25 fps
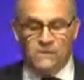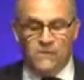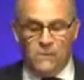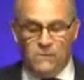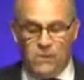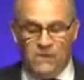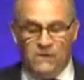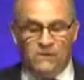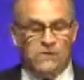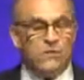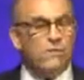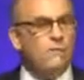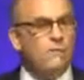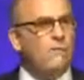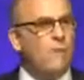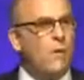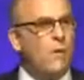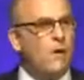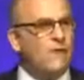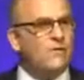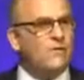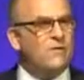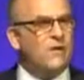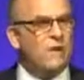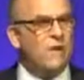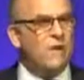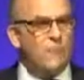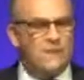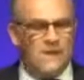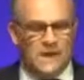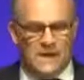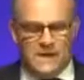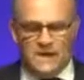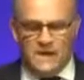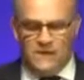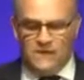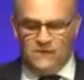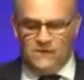from which to voice their
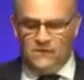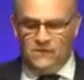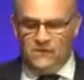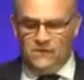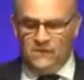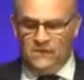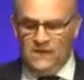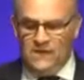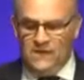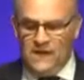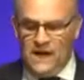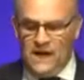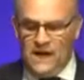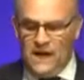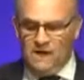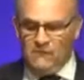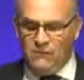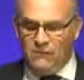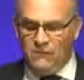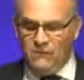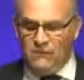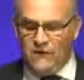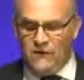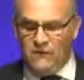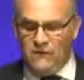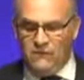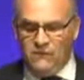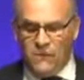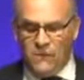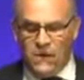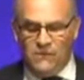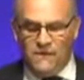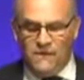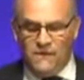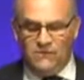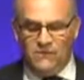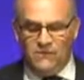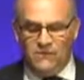opinions and receive
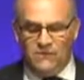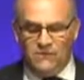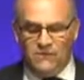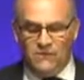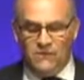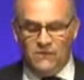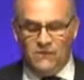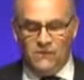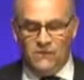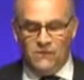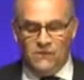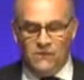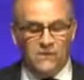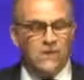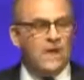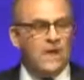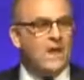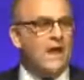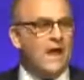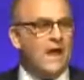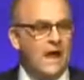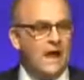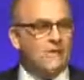timely assistance